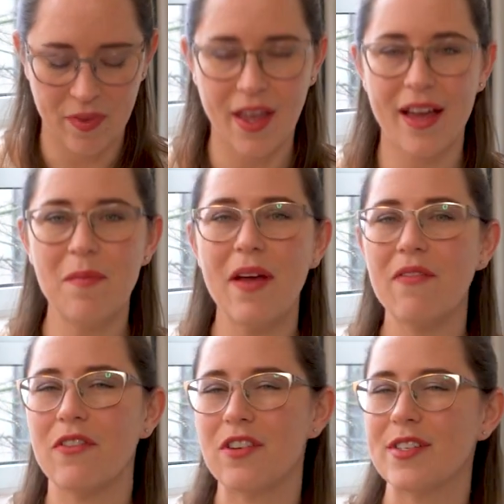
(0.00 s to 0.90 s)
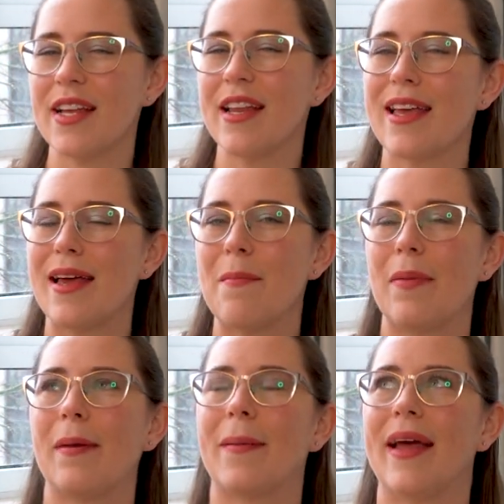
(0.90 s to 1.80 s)
kind of my first aid kit,
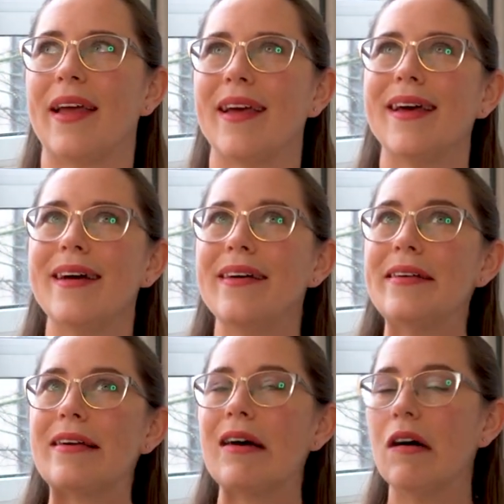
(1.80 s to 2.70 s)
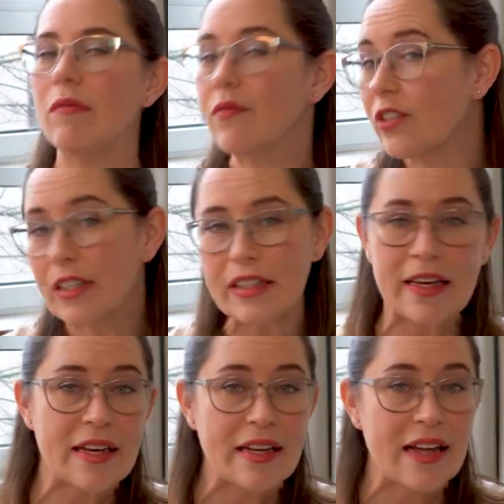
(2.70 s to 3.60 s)
but my comfort
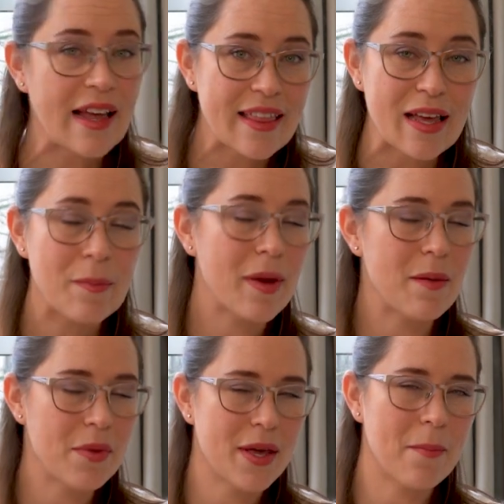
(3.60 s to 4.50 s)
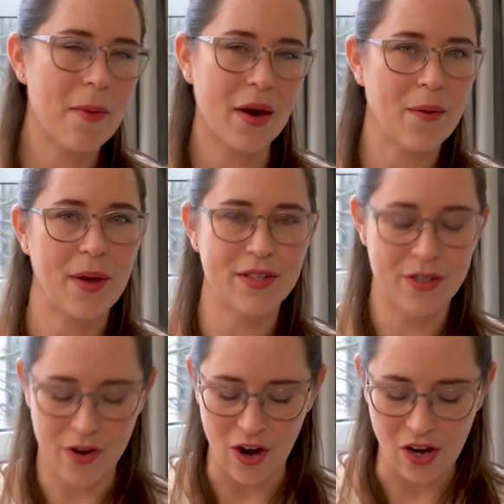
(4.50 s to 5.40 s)
kit, I think, might be a better way
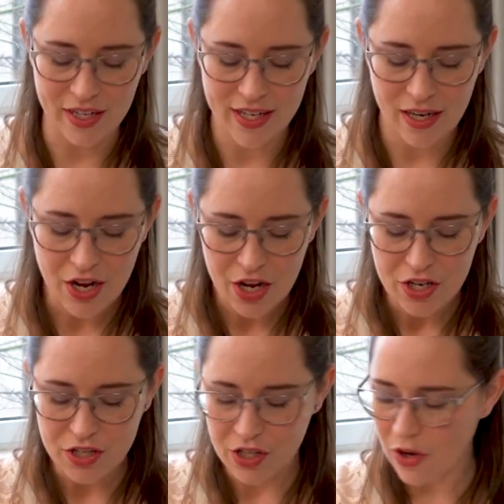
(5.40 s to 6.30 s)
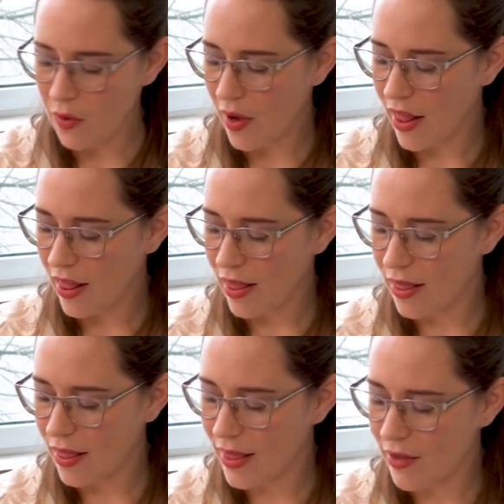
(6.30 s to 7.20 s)
to call it. So
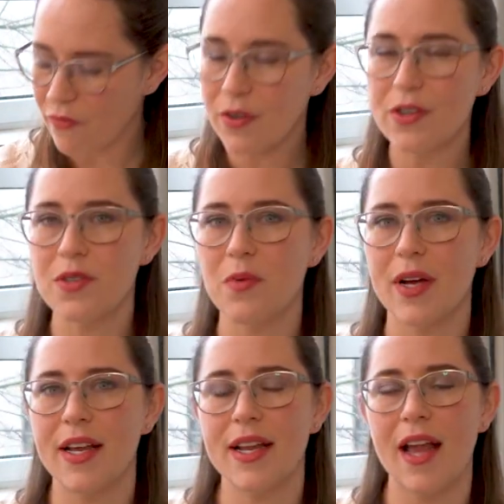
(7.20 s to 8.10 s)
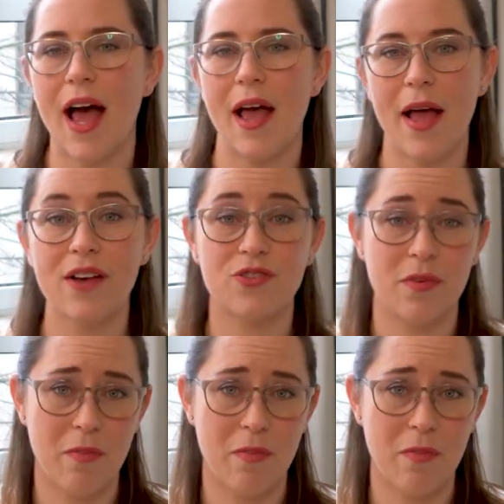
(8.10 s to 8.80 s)
the first one I actually